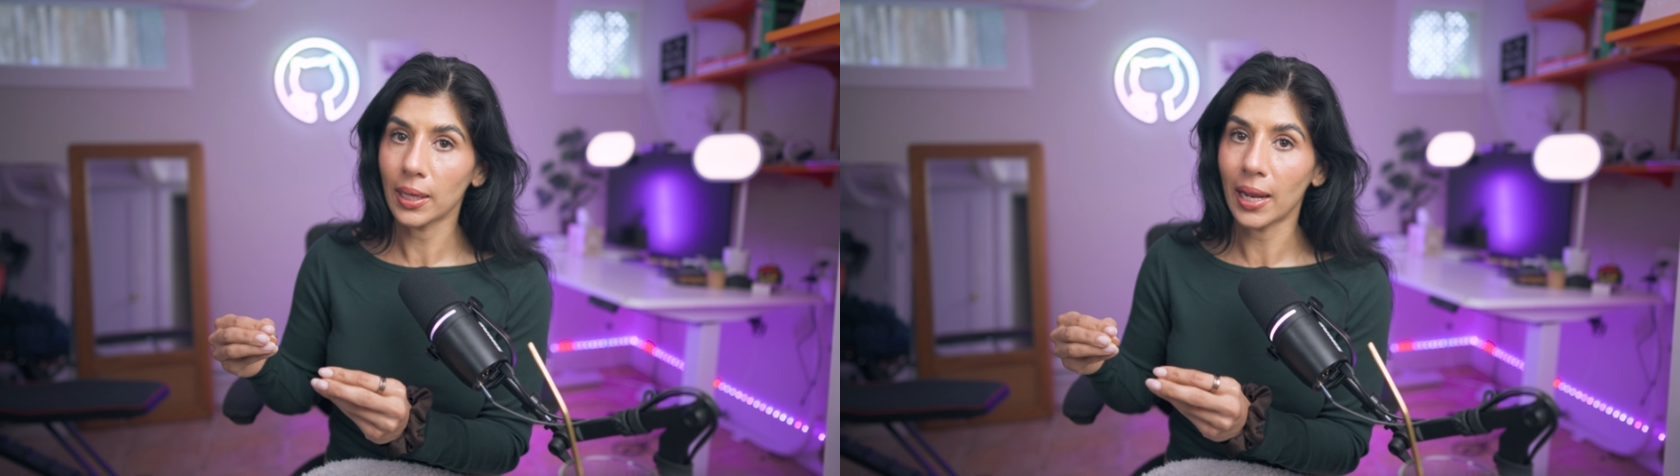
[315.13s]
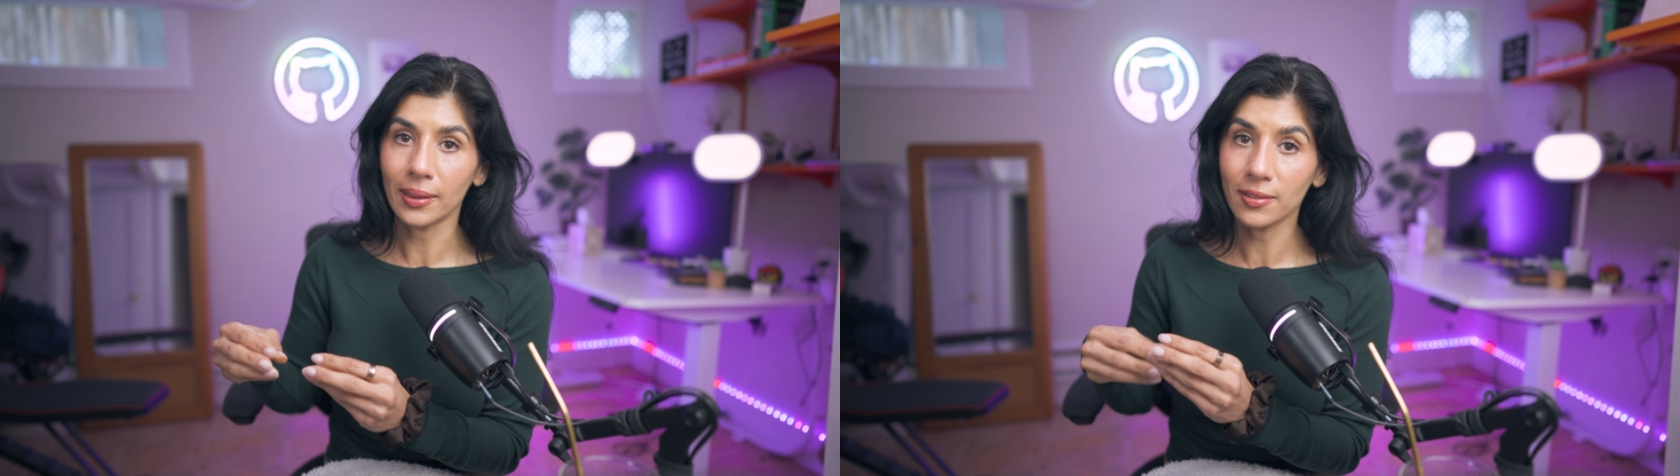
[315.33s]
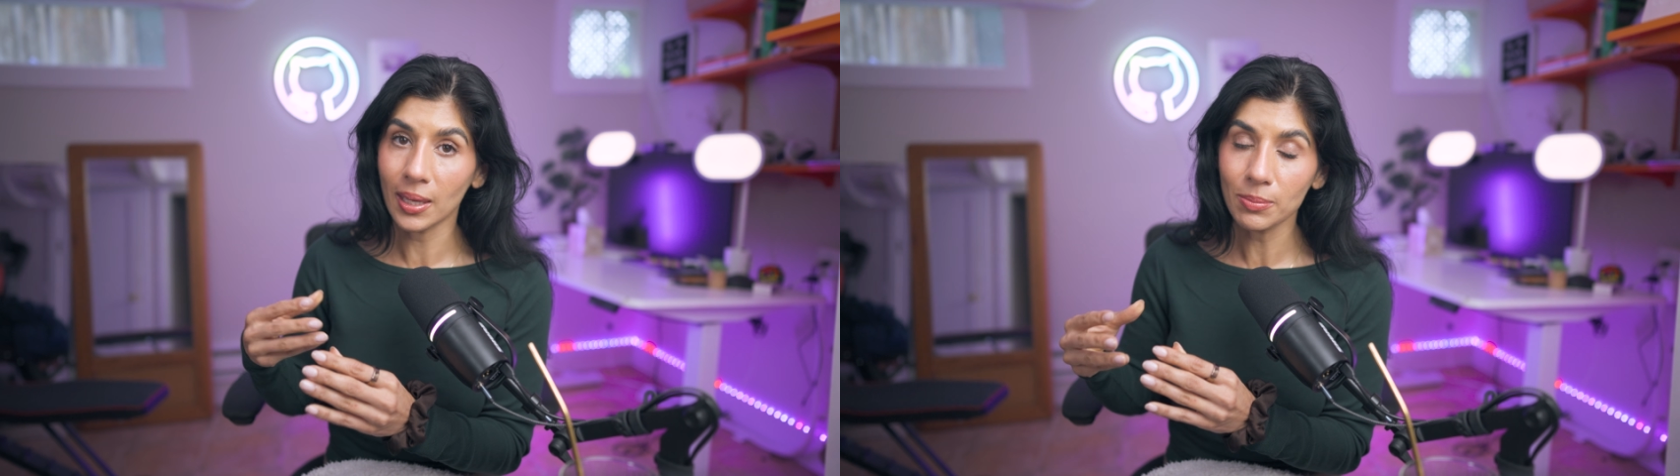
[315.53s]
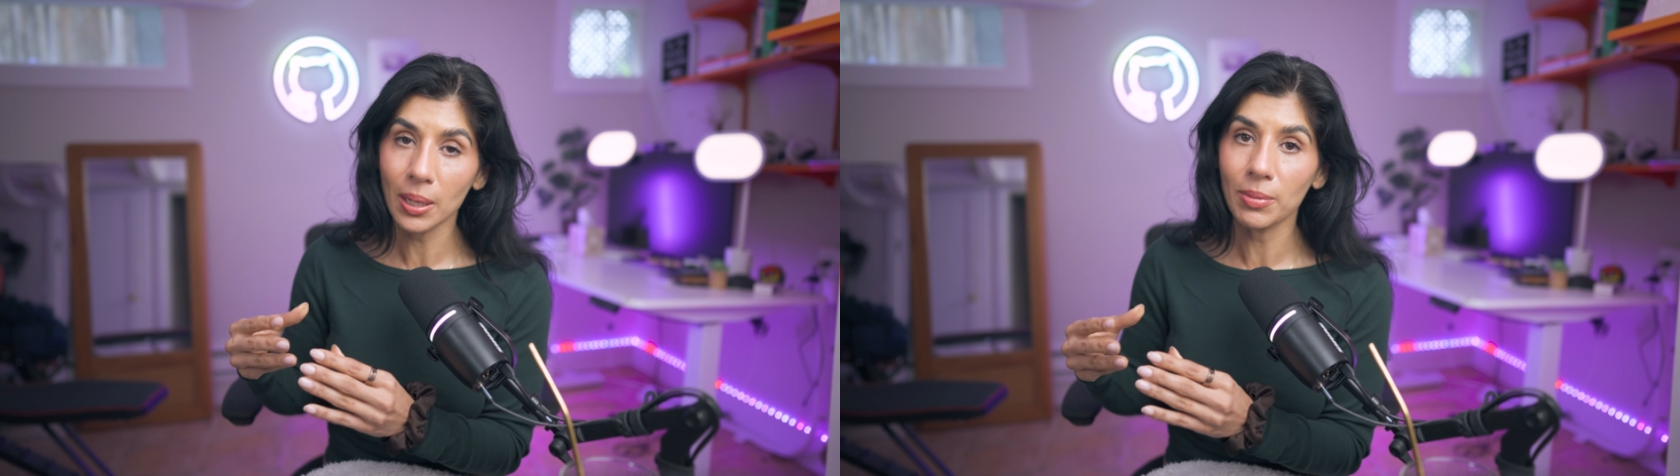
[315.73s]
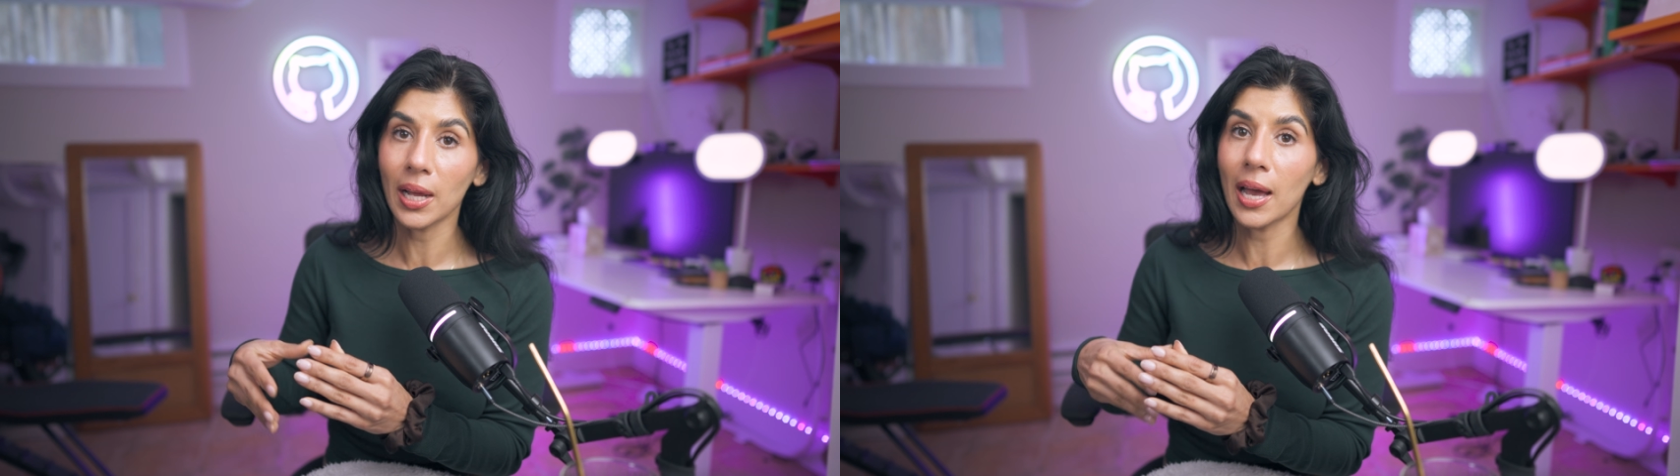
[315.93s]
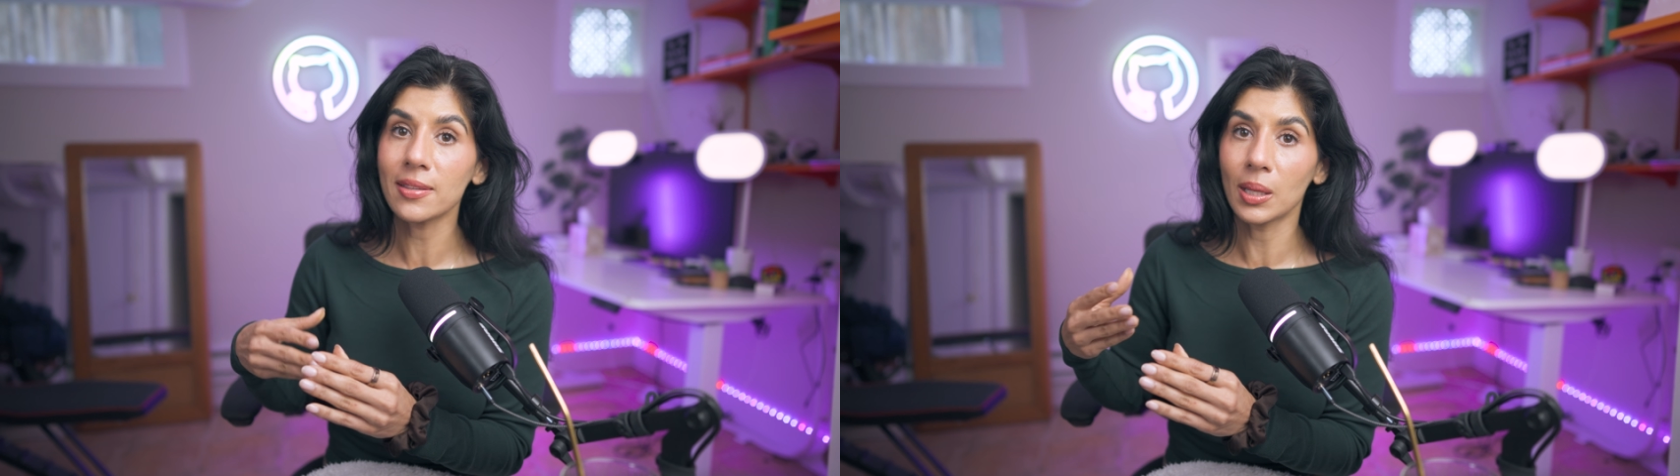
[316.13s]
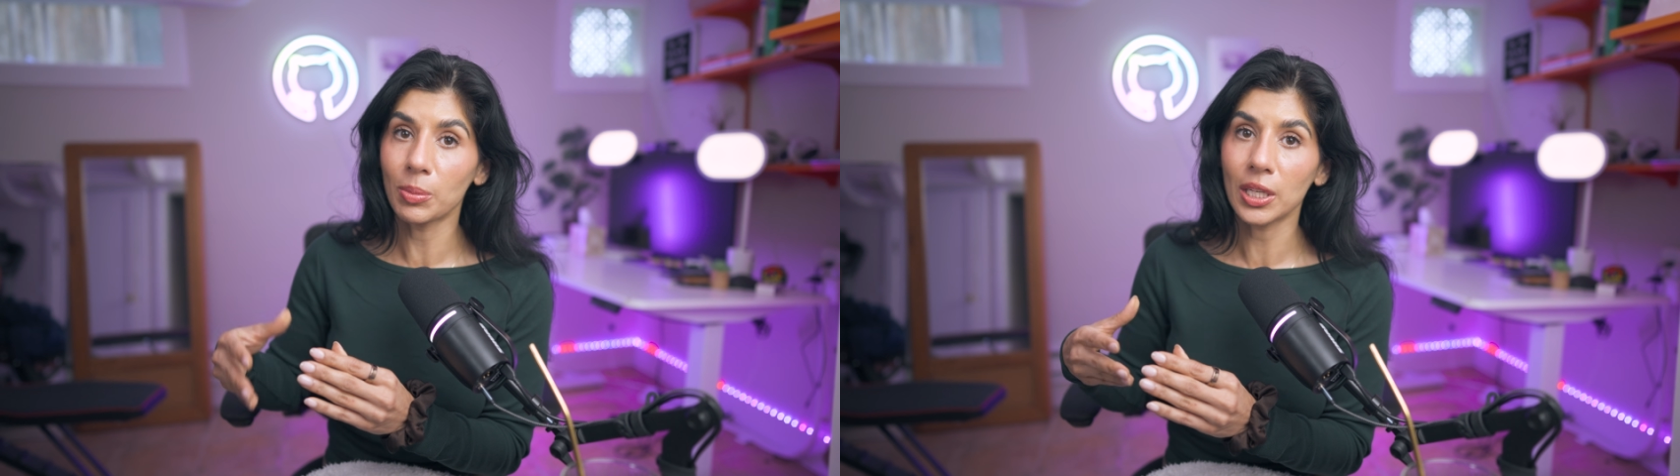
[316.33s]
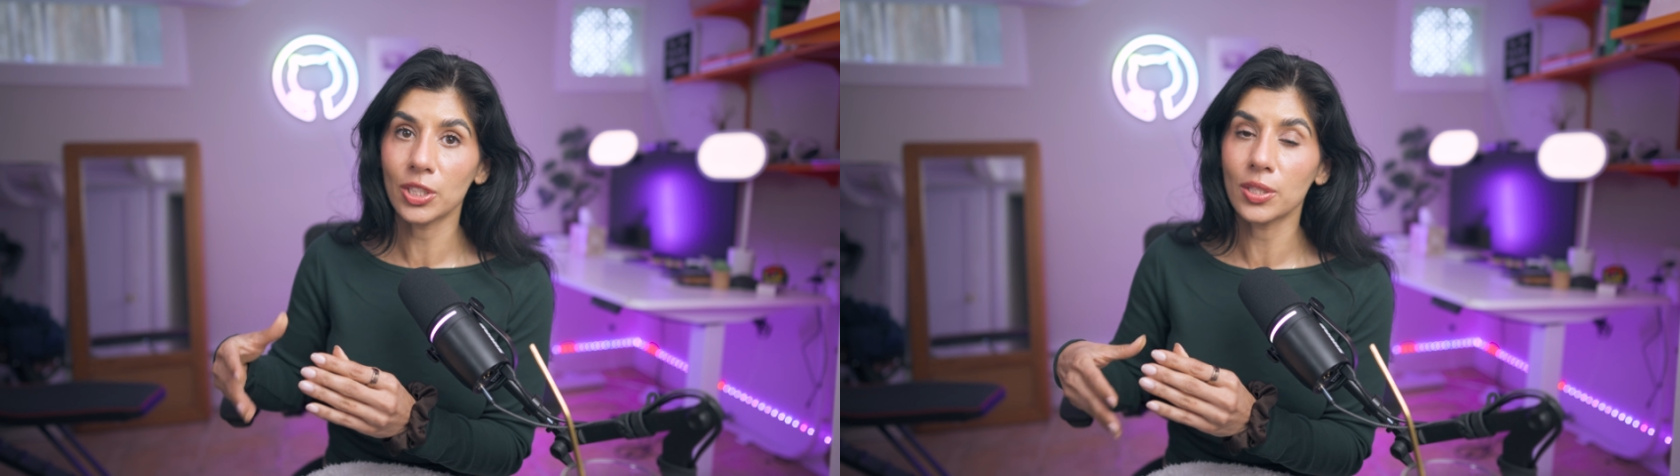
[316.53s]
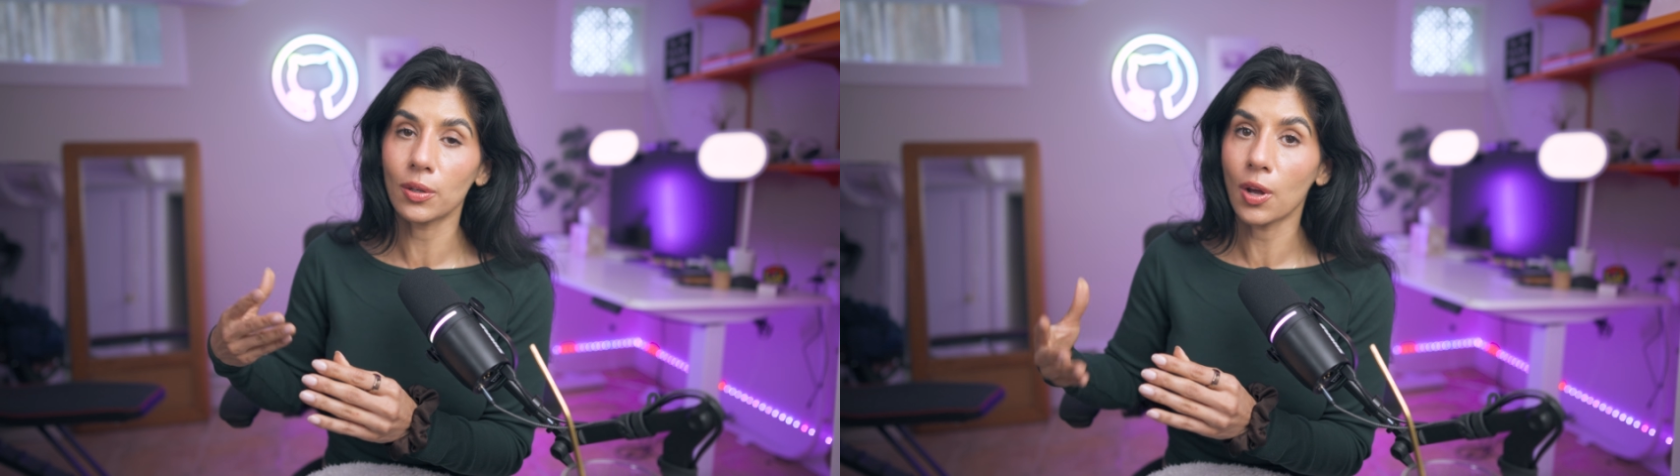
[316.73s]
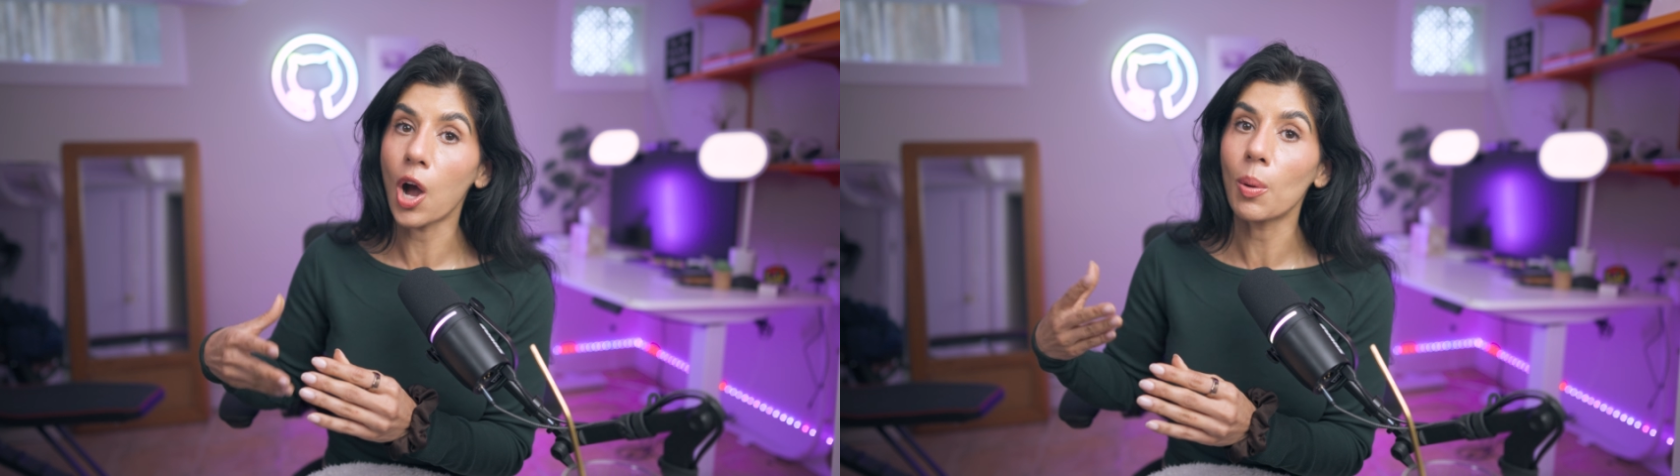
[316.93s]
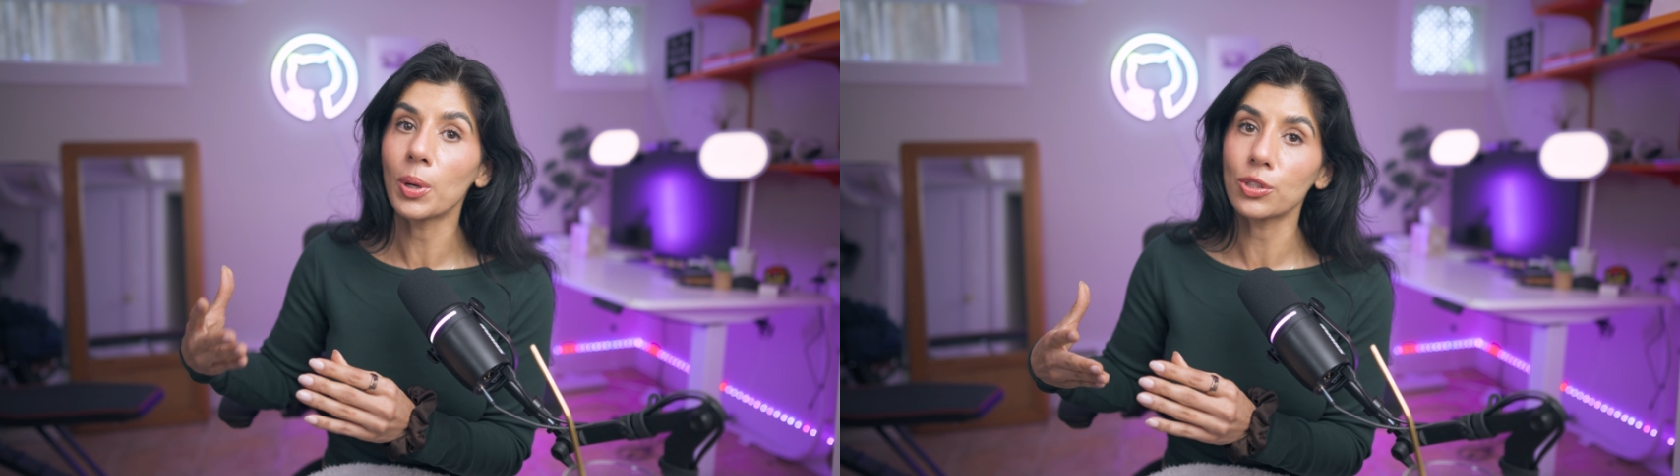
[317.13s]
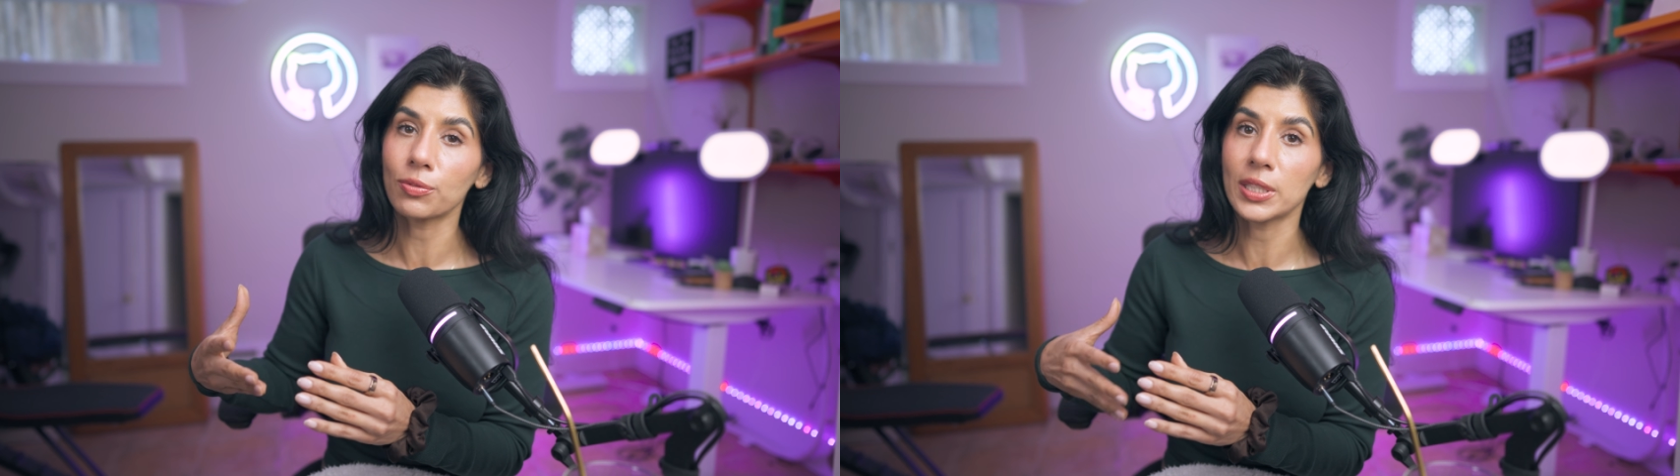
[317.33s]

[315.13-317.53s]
And at the same time, it has limitations on how much of